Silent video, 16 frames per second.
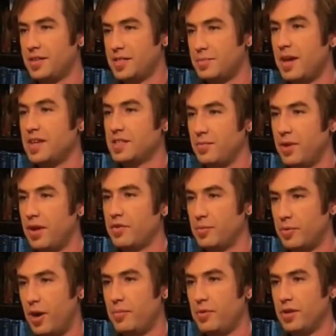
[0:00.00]
space above
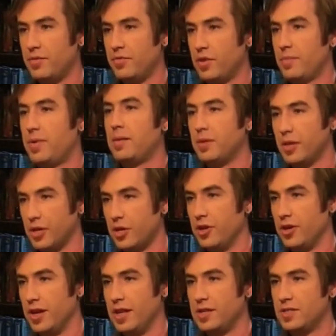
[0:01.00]
your property for the public
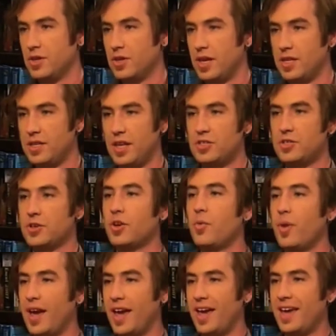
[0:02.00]
good. And so they took
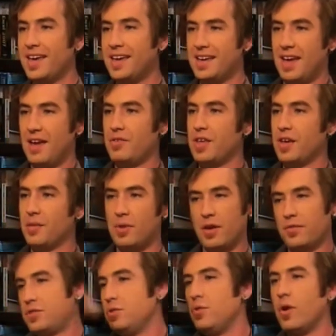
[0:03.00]
away everything
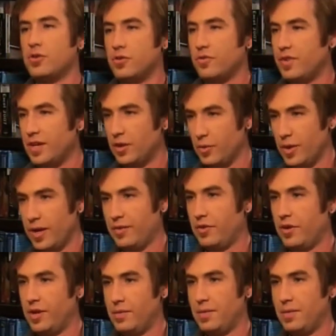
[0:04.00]
above 200 feet or whatever,